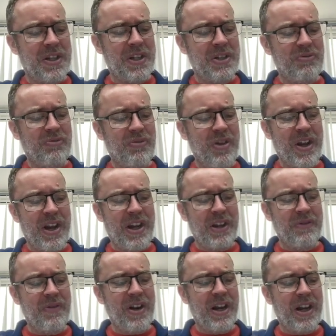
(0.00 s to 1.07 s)
These really,
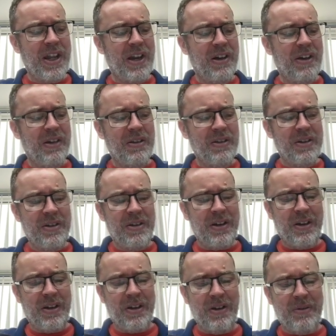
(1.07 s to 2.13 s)
really are.
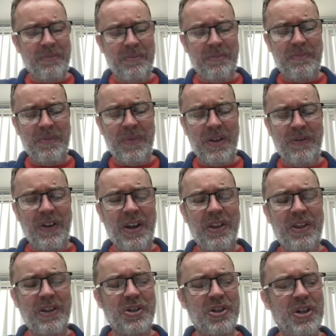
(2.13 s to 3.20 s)
If
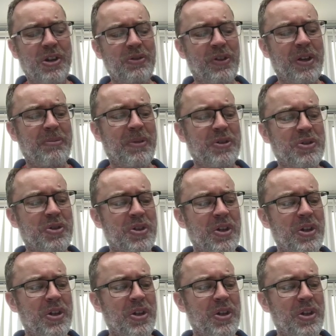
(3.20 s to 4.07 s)
anything shows how much